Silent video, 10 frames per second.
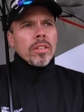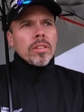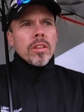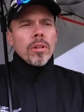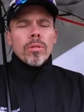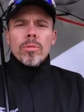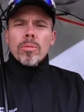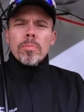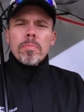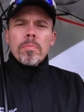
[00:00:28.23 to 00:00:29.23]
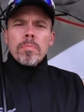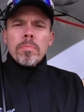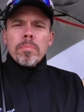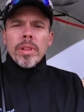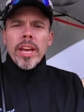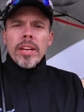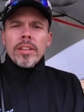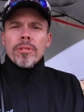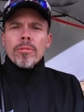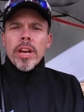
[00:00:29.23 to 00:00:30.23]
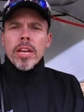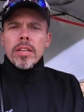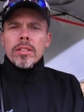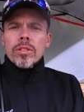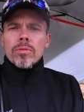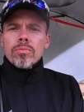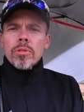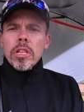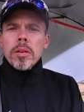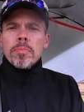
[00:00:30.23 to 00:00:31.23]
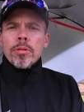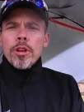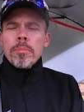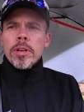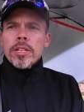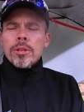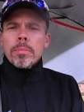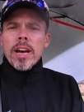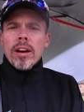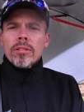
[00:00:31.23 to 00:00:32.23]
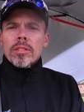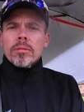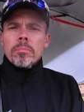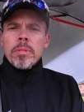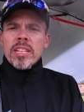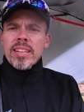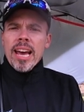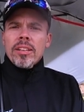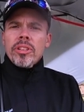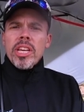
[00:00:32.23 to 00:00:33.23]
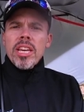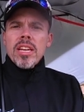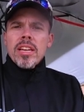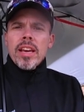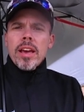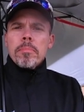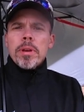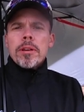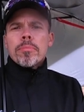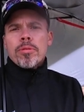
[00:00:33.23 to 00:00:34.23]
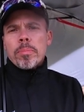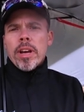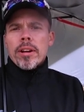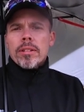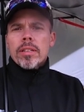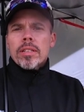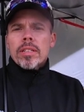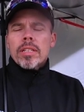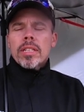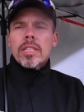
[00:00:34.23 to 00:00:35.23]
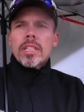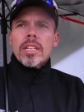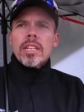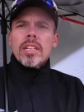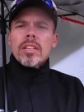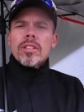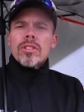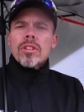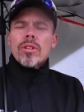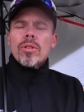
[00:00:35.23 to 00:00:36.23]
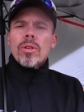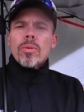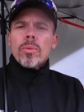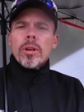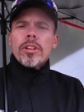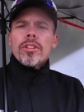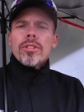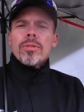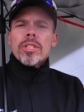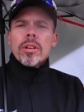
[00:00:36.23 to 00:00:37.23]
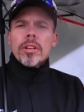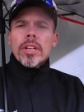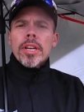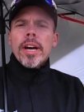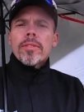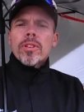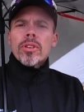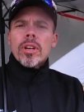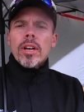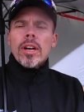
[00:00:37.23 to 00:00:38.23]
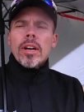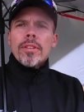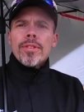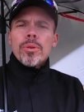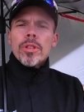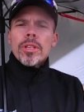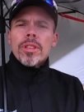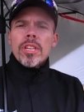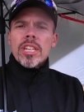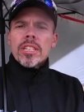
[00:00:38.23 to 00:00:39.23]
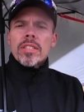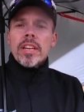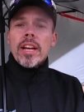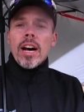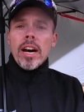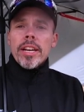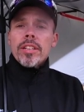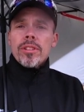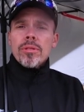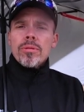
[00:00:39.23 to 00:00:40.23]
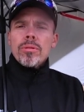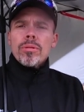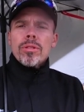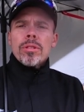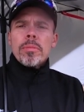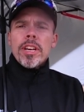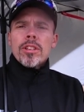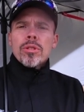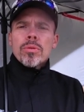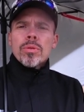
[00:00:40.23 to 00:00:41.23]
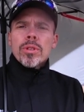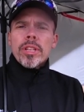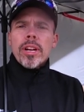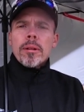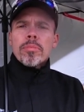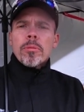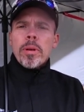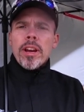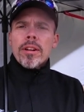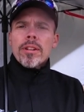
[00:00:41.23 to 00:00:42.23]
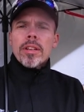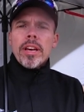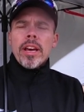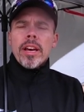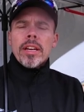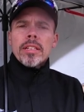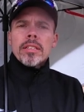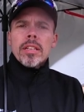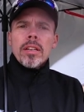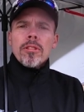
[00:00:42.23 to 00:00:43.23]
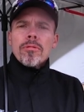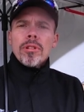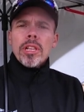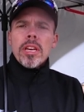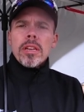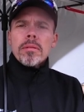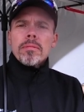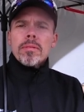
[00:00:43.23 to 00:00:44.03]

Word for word: So, playing in the rain is really pretty much about mentality and being prepared. So what I'm going to do is I'm going to cover a few of the things that I do to make sure that I'm prepared, and really